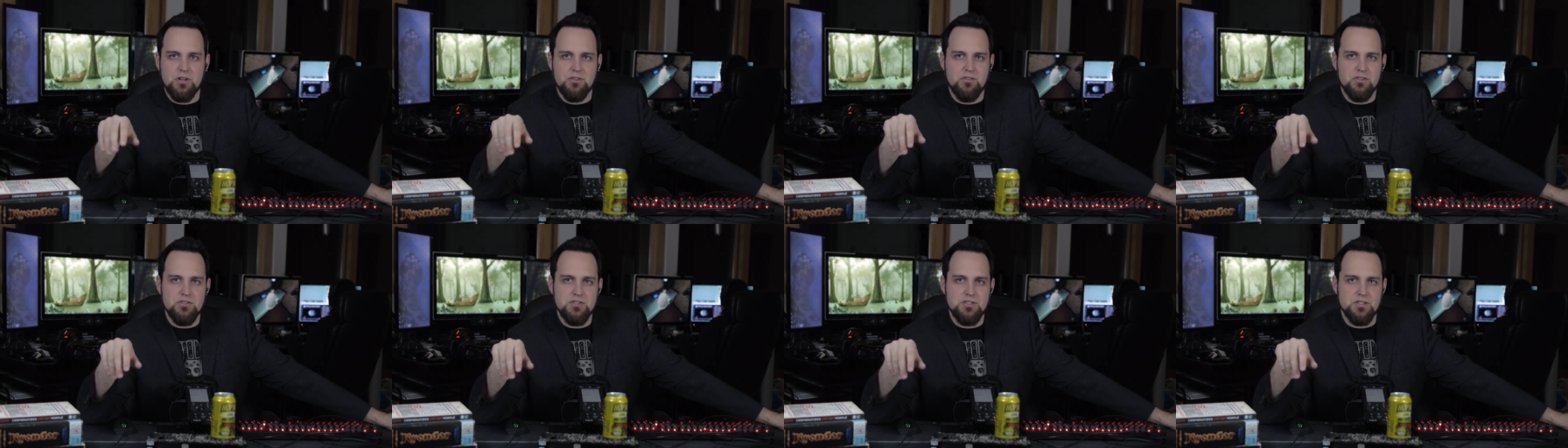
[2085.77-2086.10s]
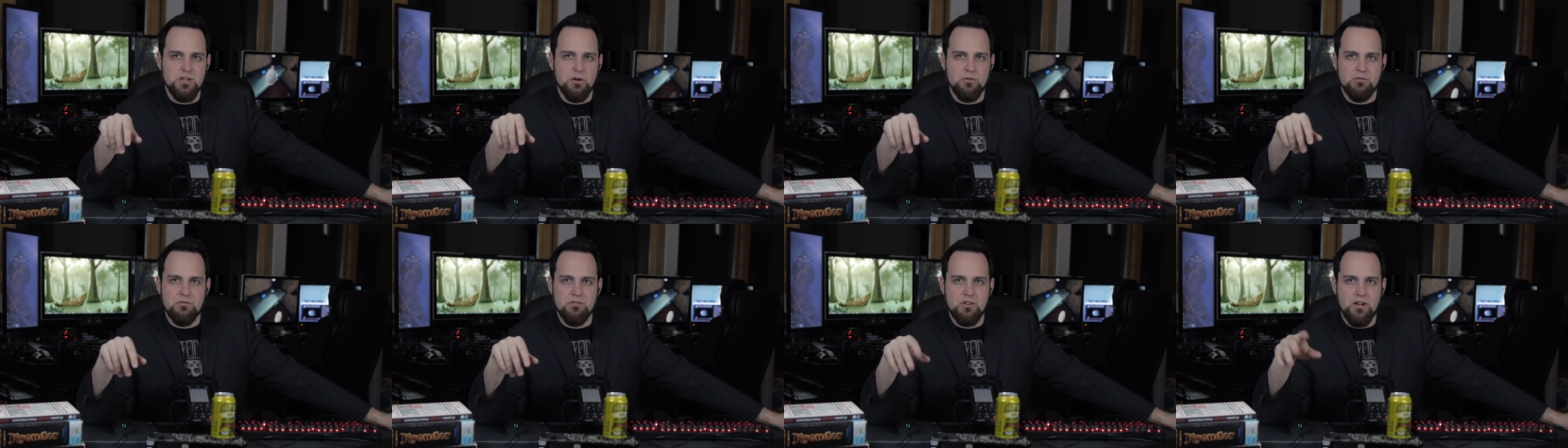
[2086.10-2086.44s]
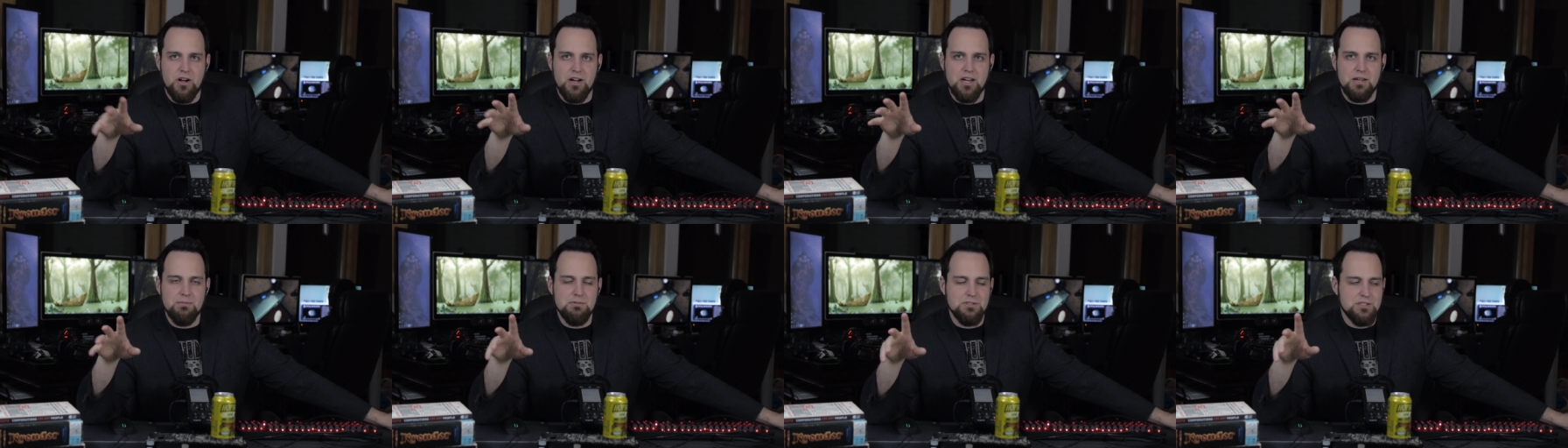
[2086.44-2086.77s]
and the Snowden
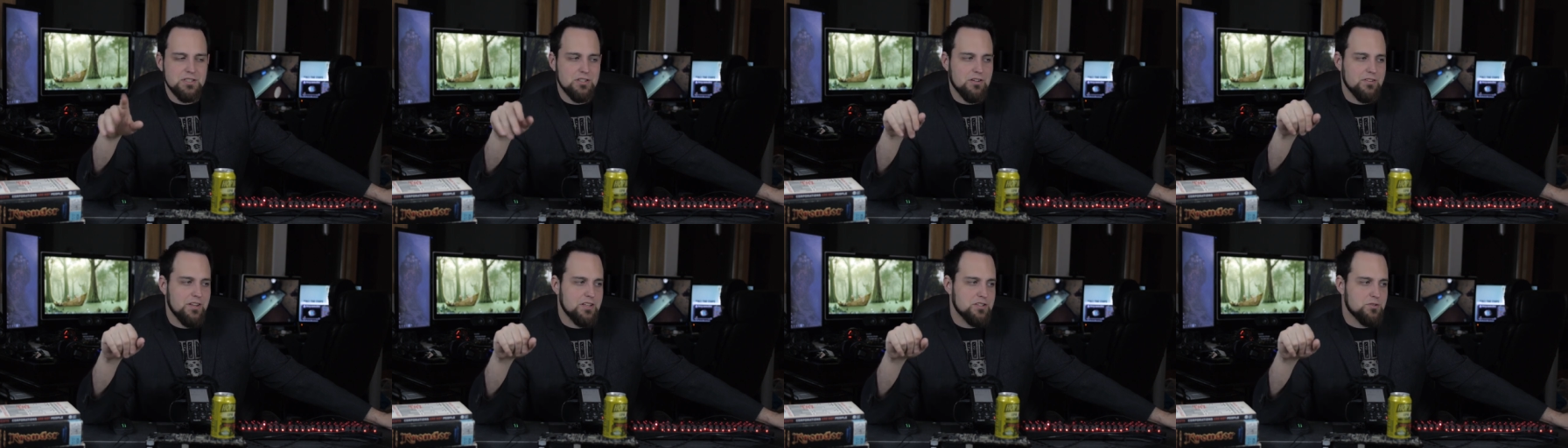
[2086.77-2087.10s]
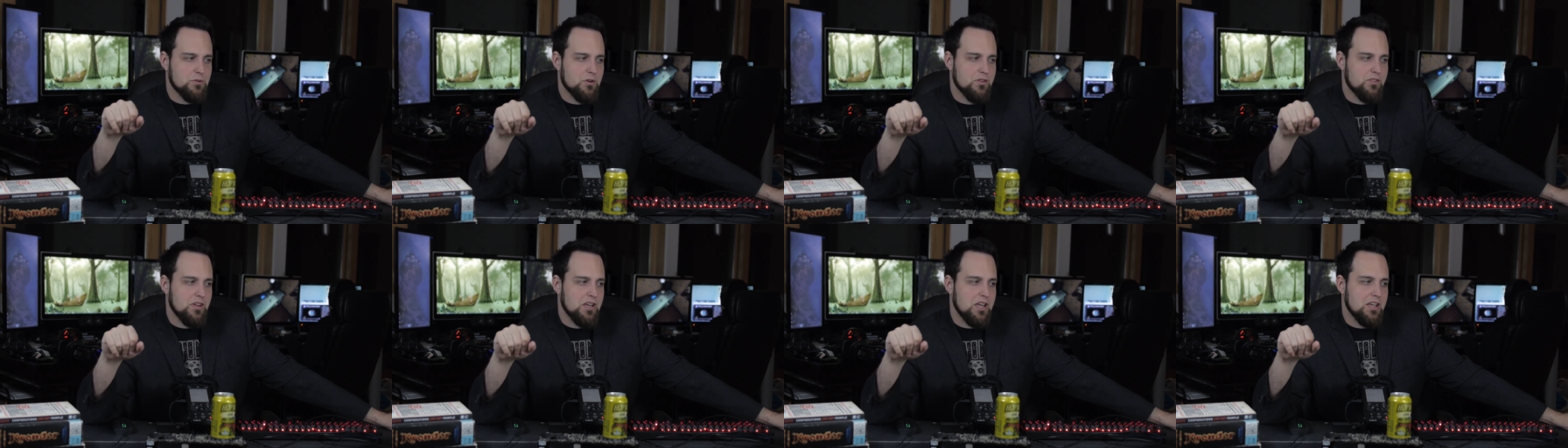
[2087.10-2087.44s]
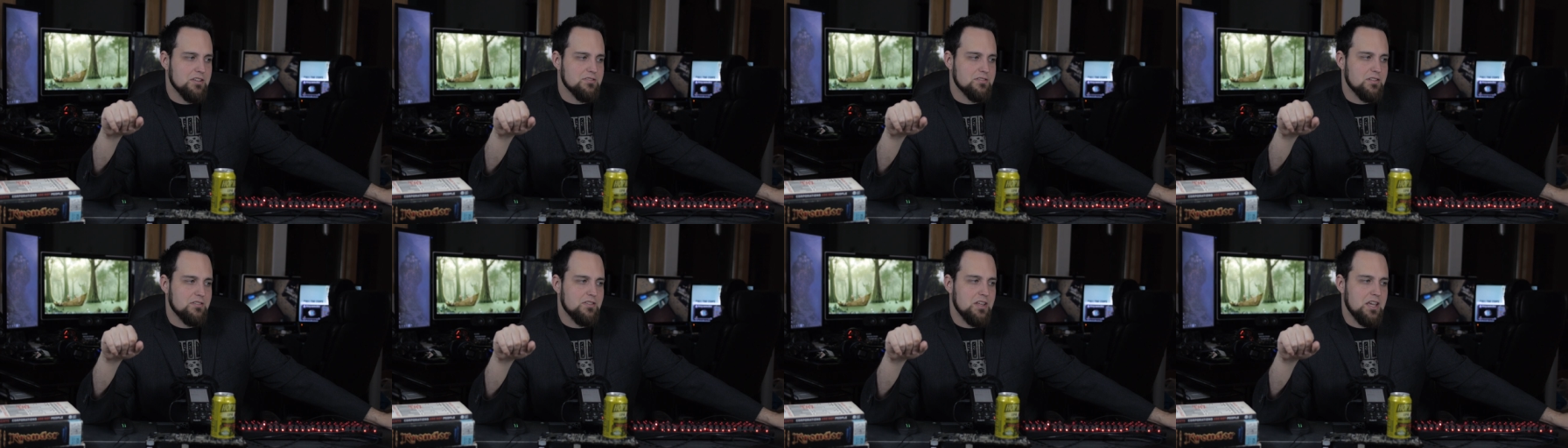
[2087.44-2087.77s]
documents and all that sort of
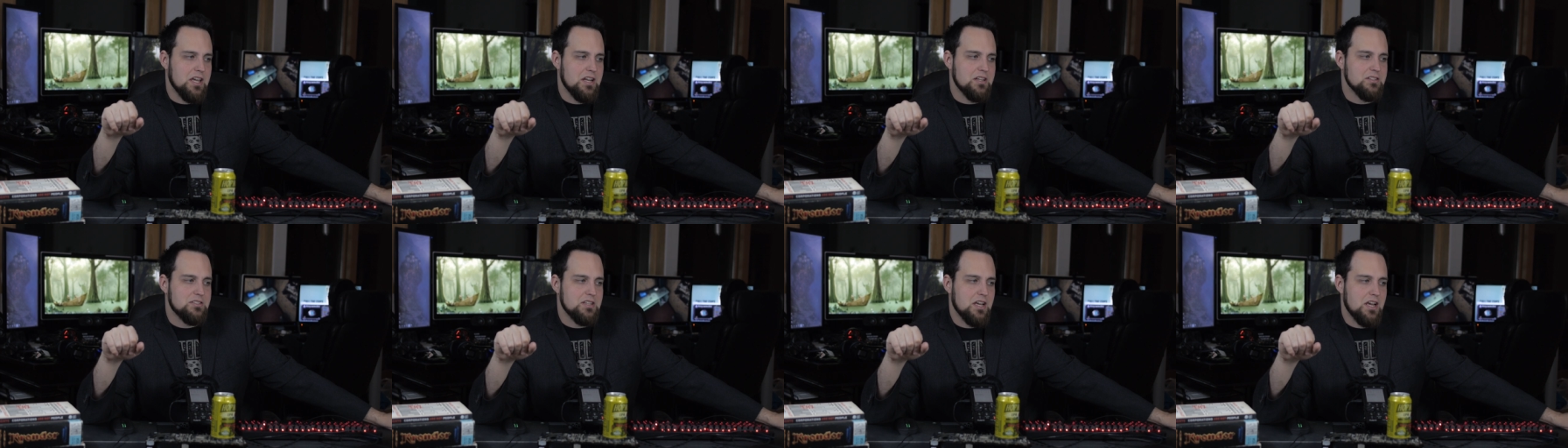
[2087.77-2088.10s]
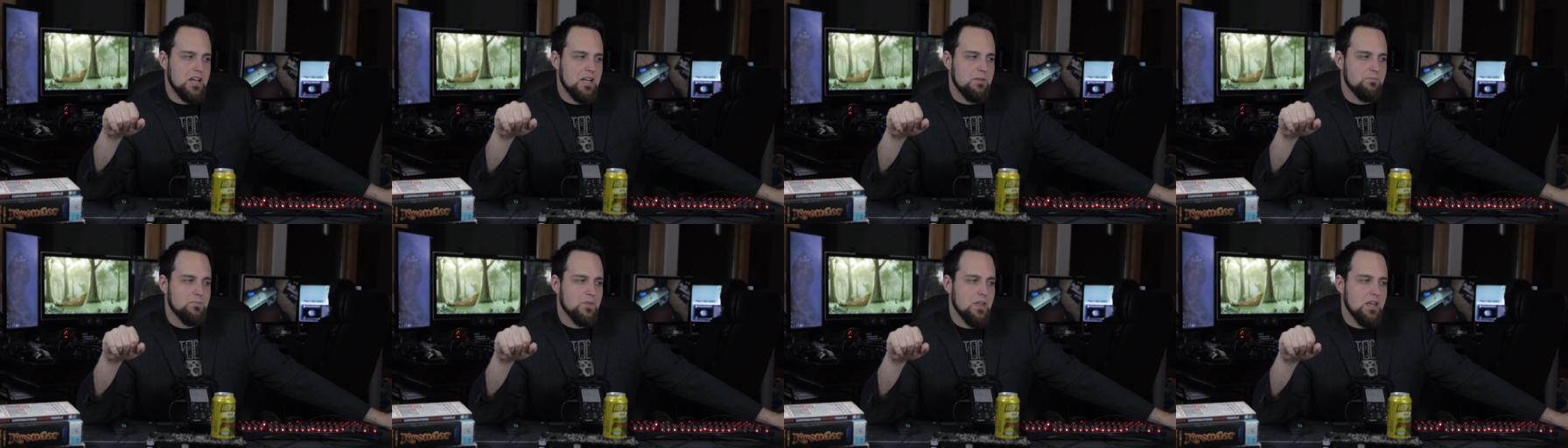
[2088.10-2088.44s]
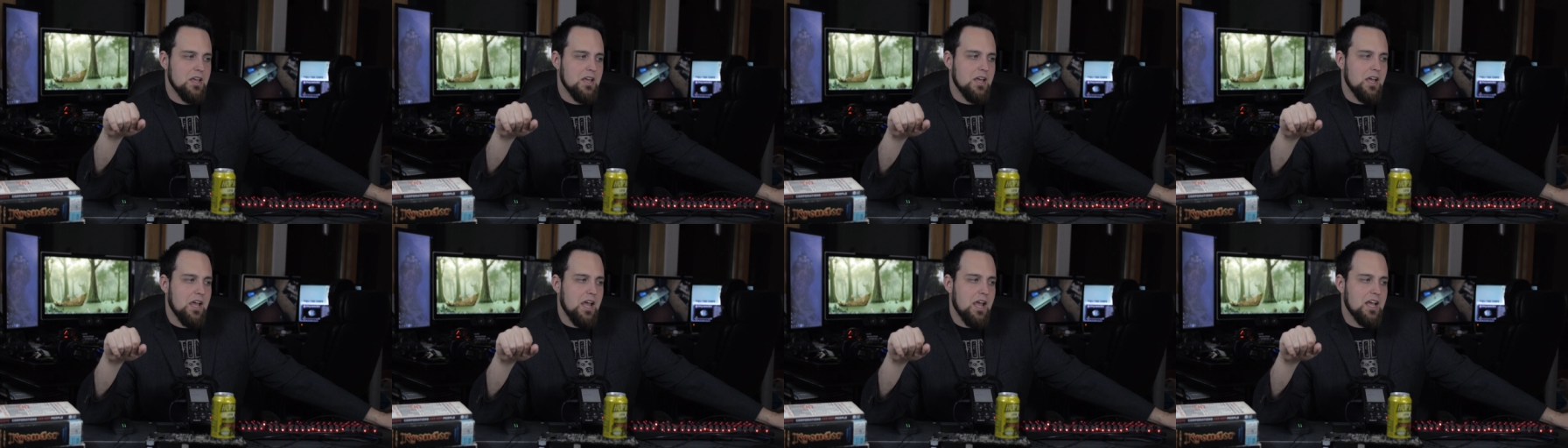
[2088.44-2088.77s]
thing is that the NSA
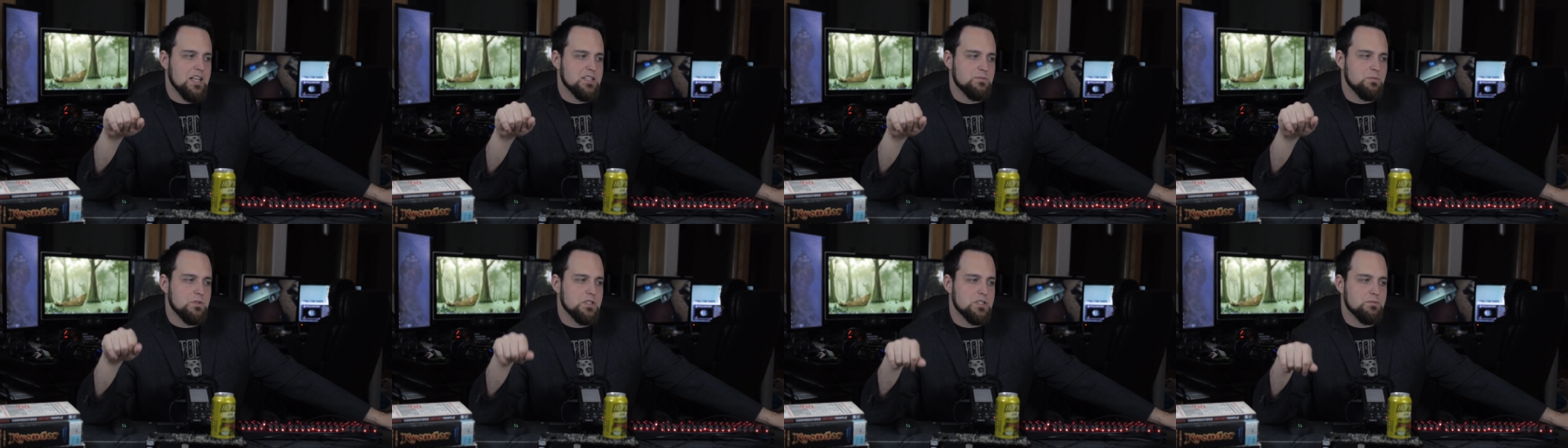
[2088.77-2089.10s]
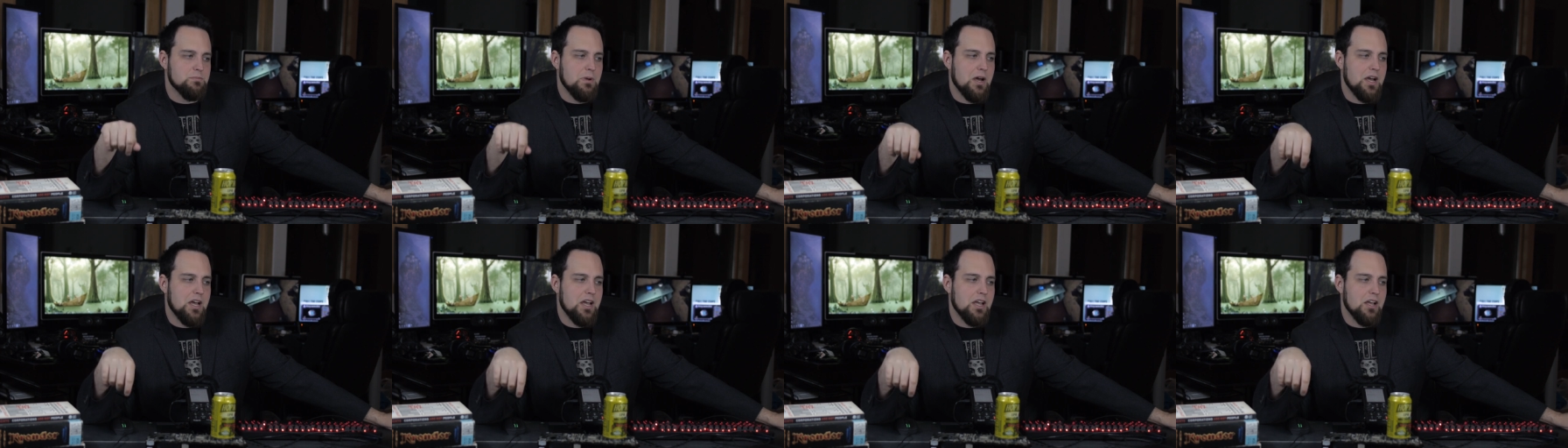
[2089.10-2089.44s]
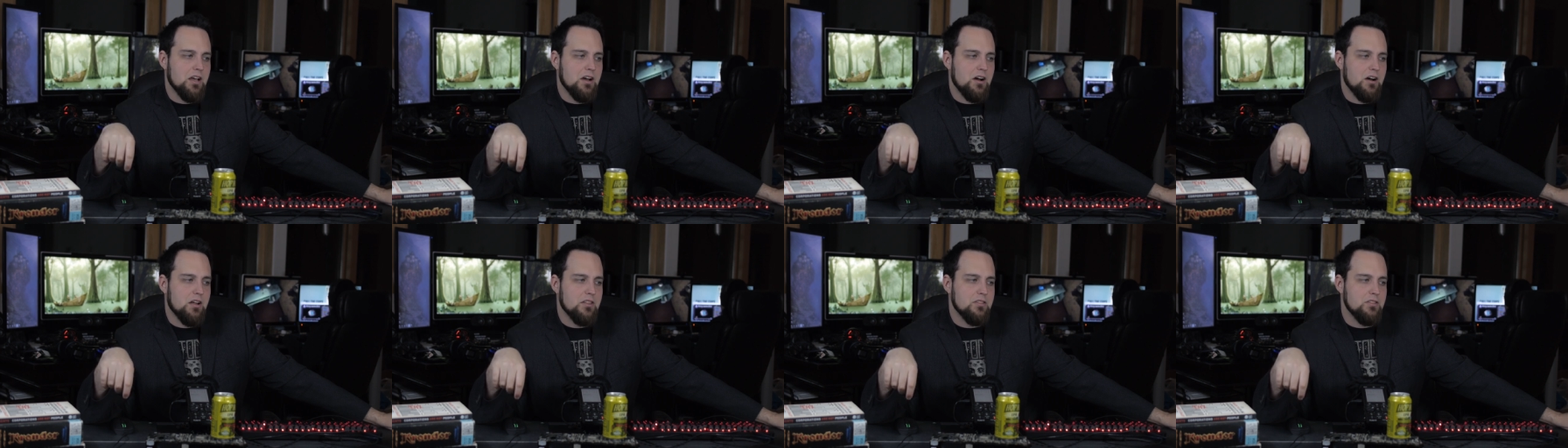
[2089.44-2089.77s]
has been
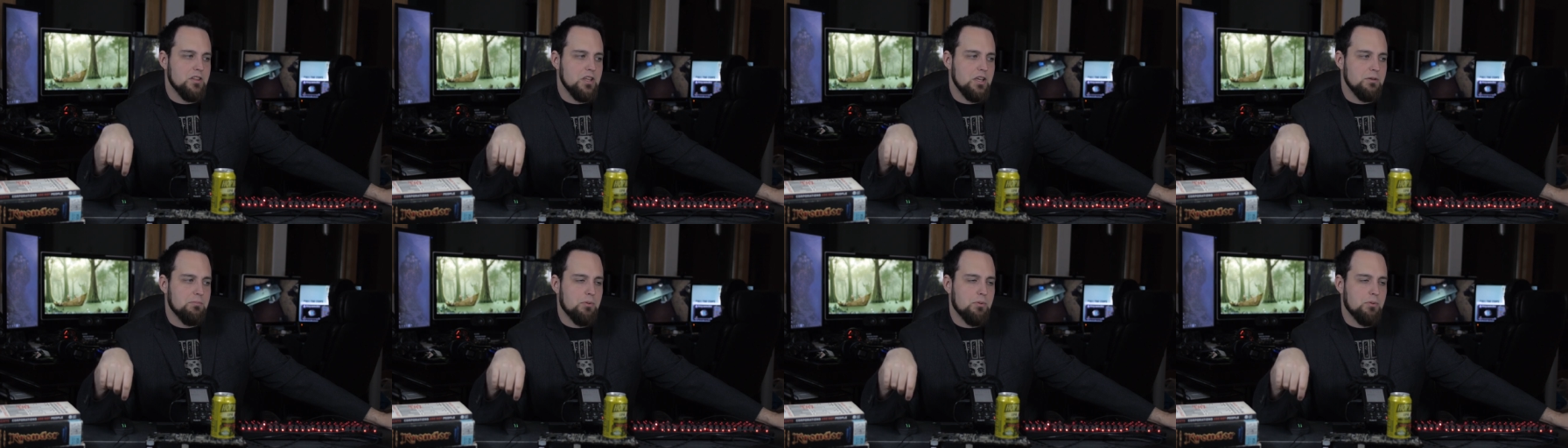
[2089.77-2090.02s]
spying on